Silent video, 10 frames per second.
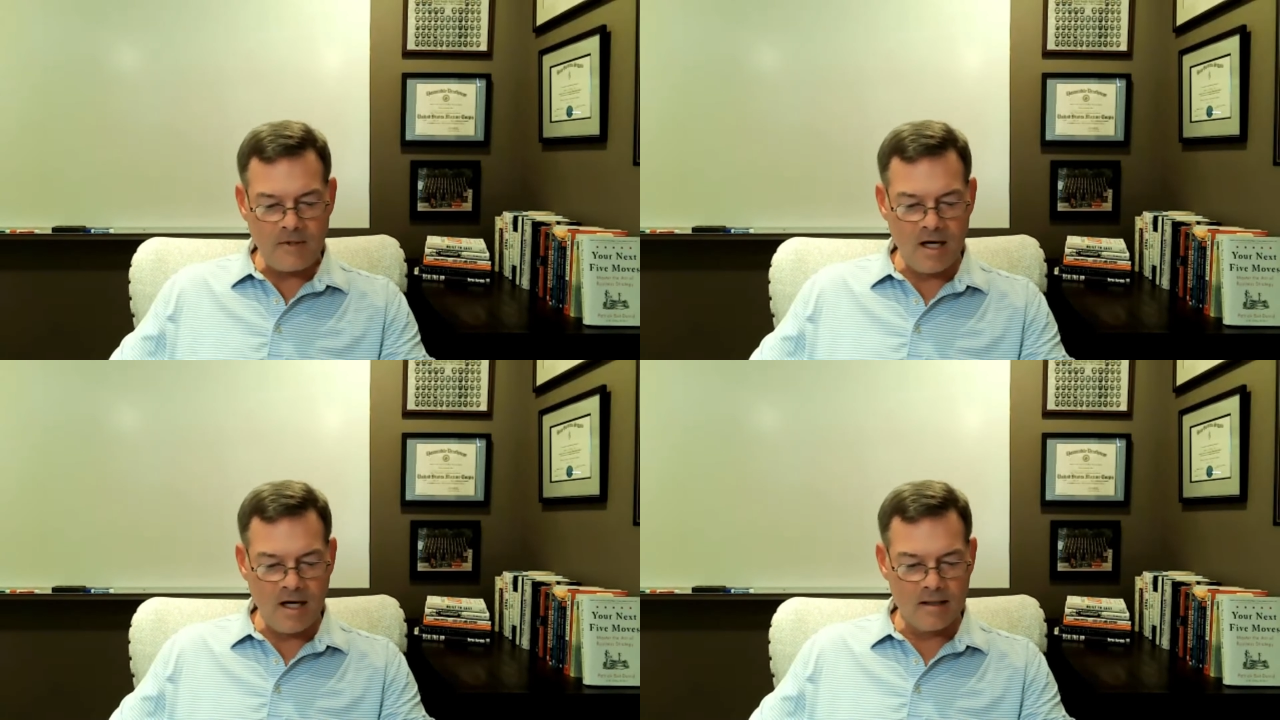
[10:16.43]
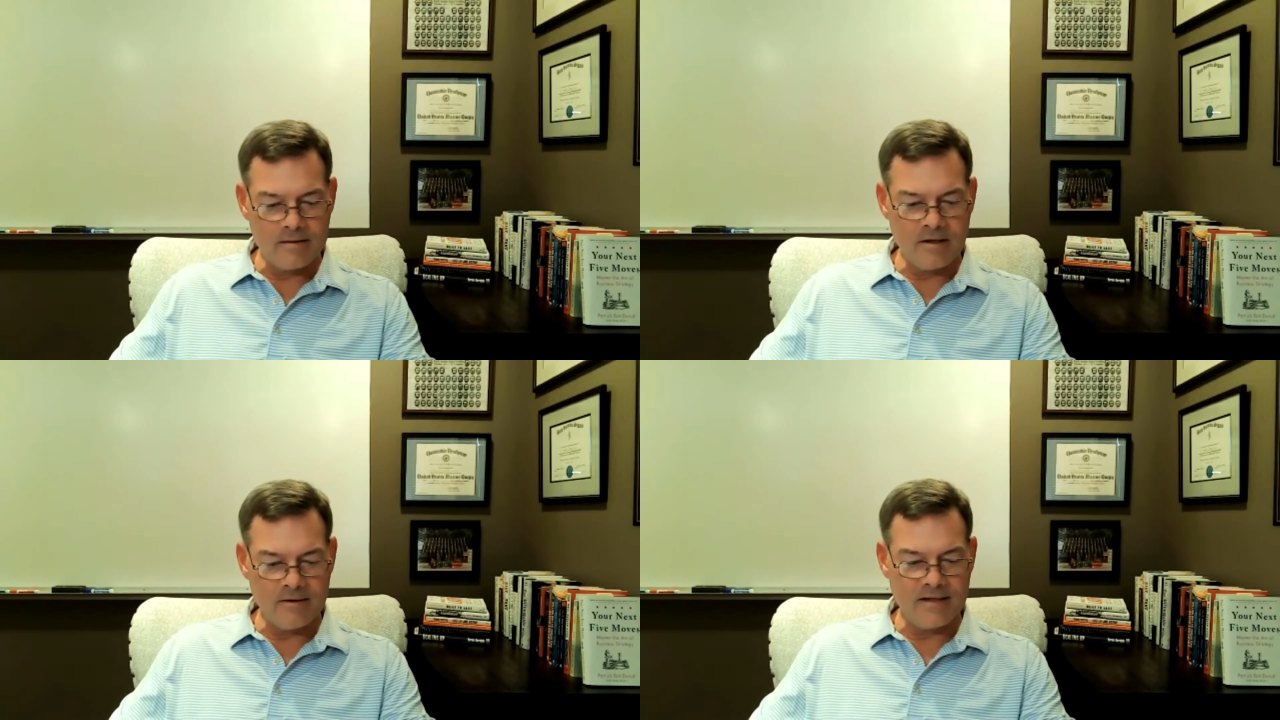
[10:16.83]

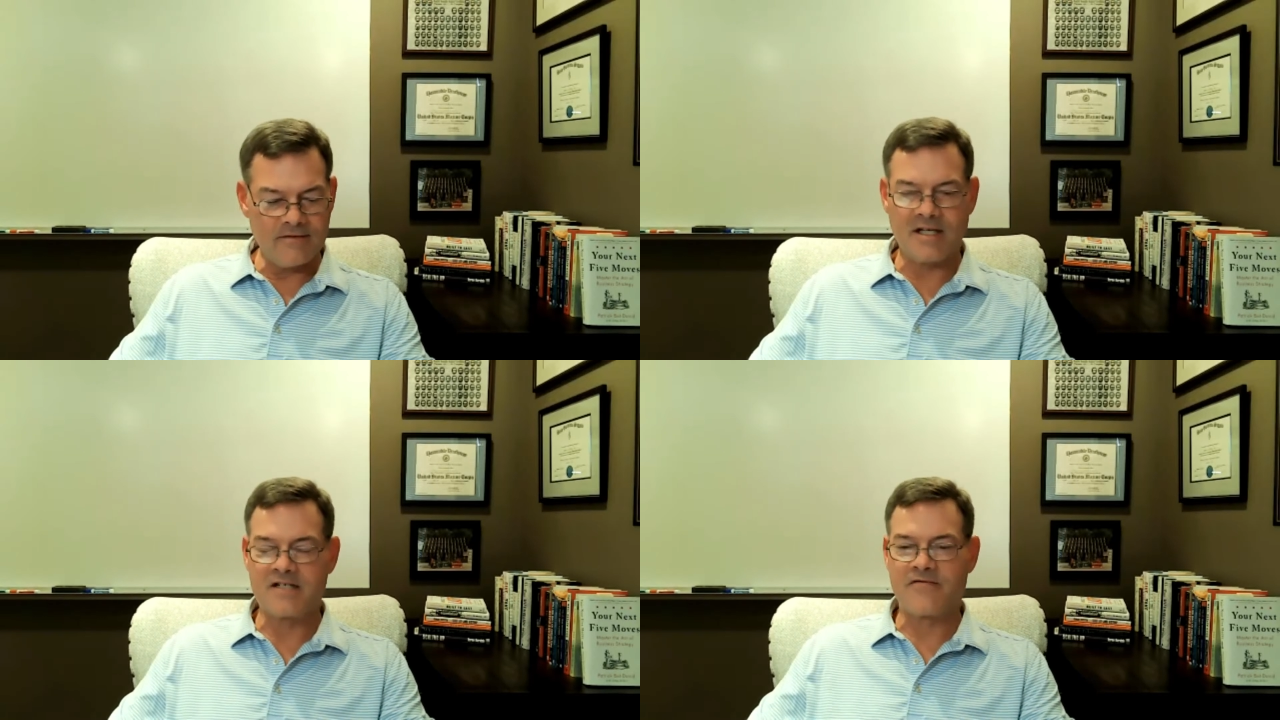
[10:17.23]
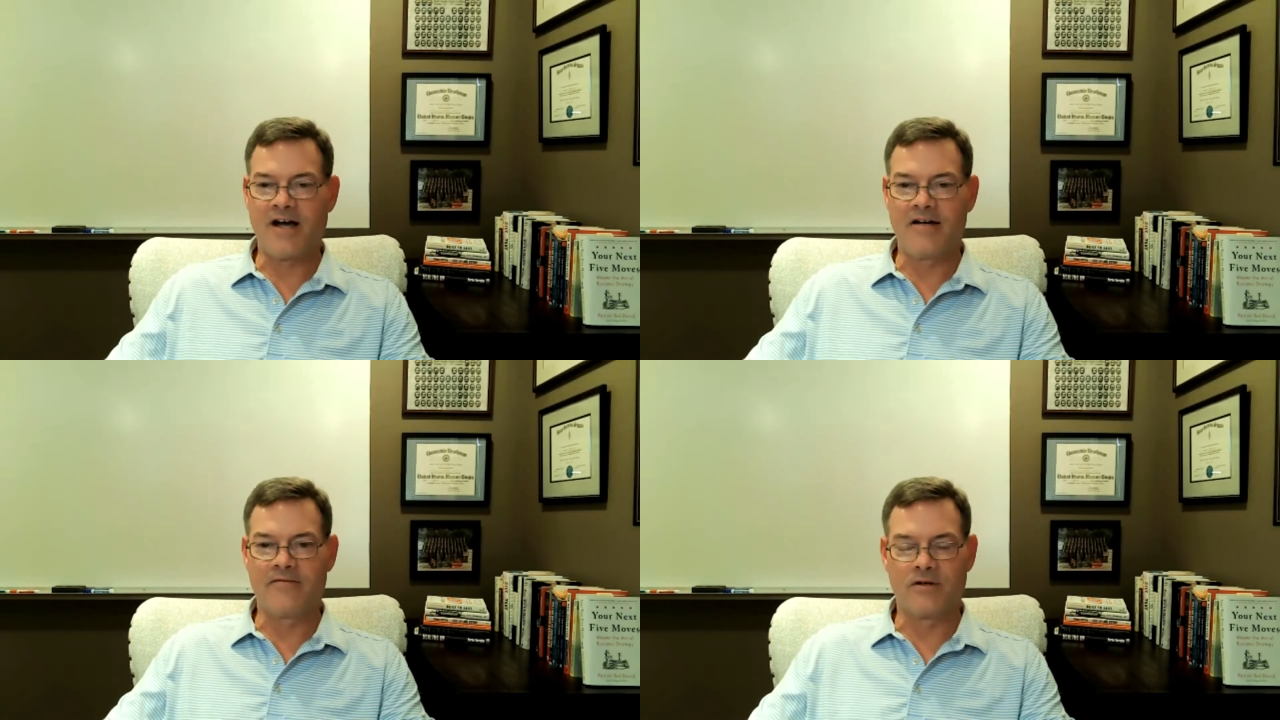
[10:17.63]
and everything's
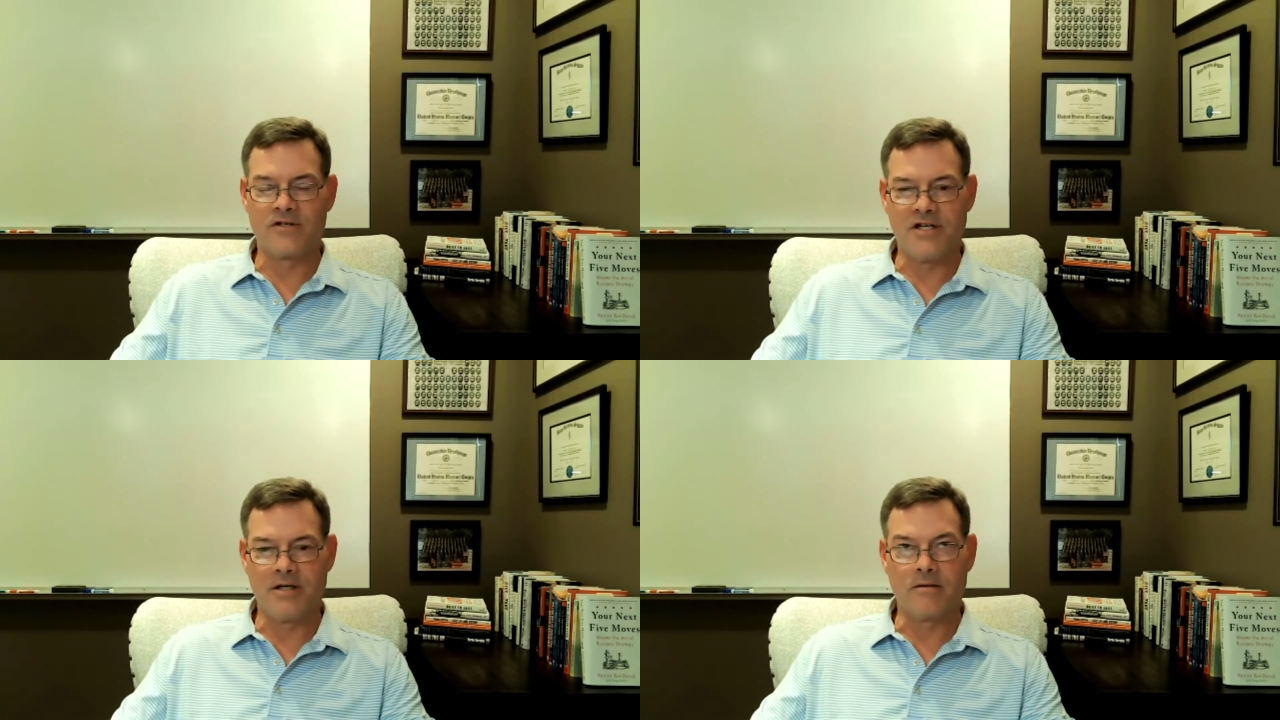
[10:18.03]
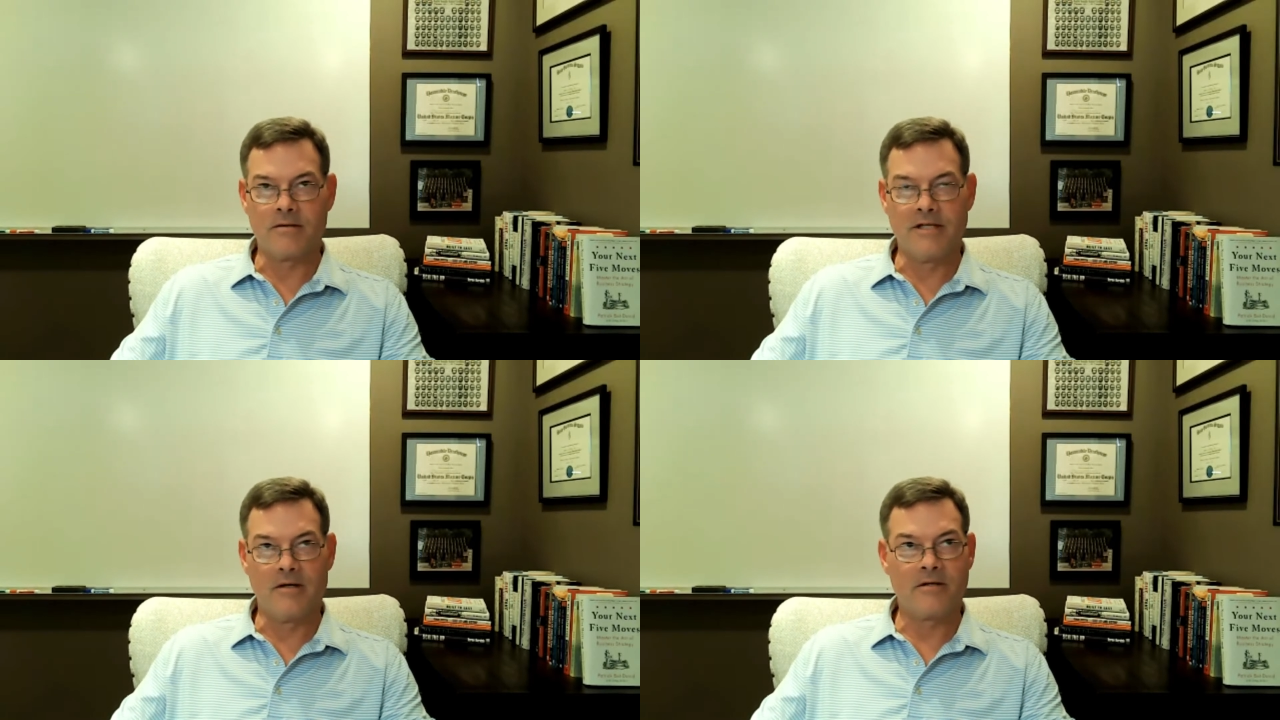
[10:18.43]
fine first year,
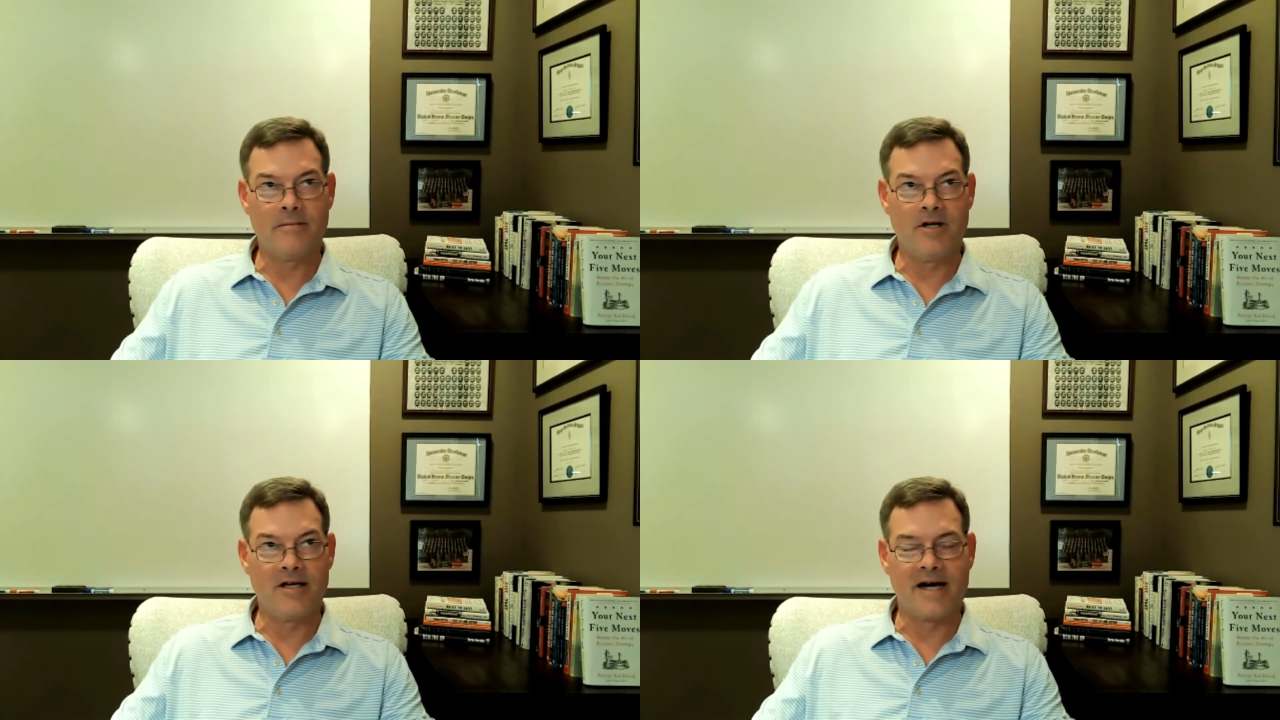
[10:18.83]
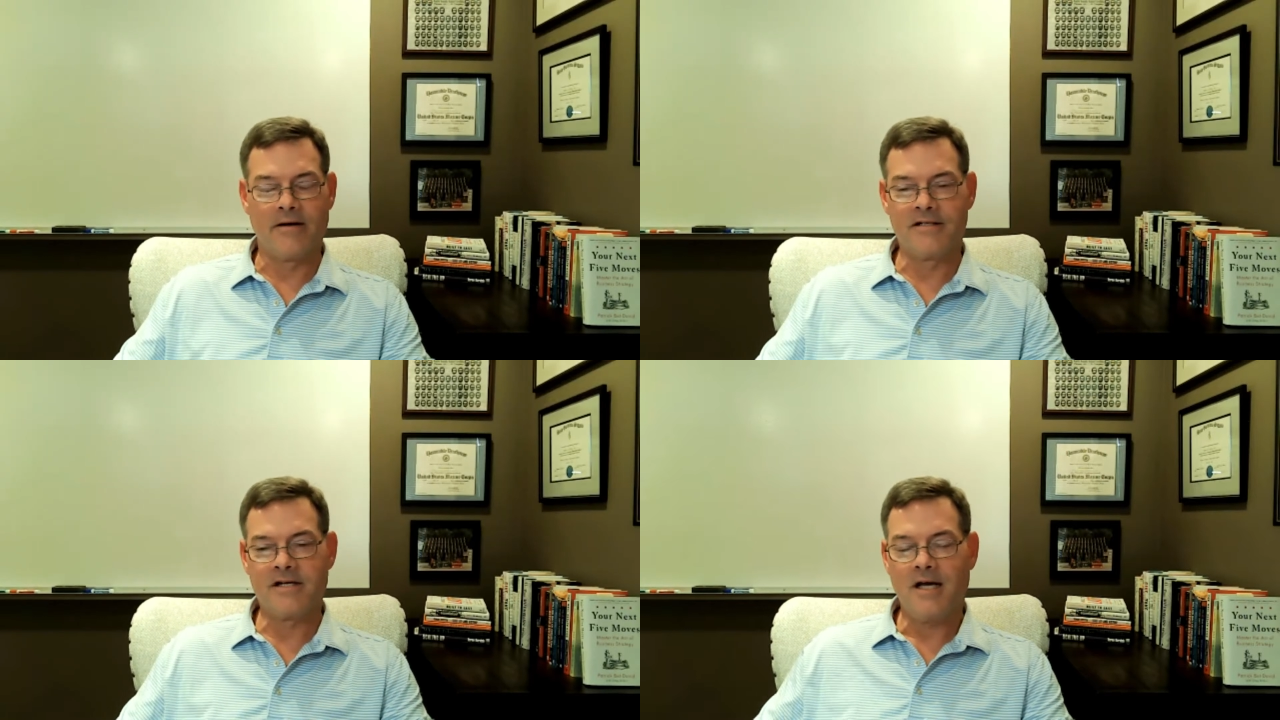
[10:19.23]
community
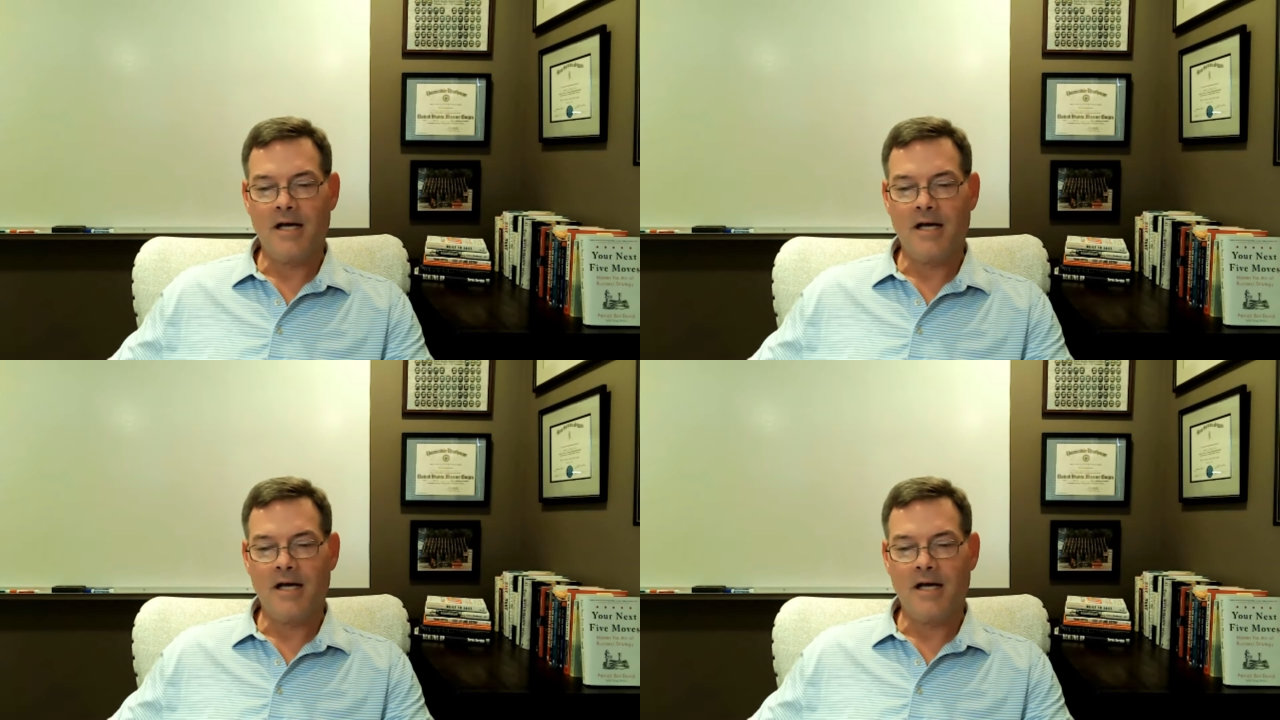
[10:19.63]
college.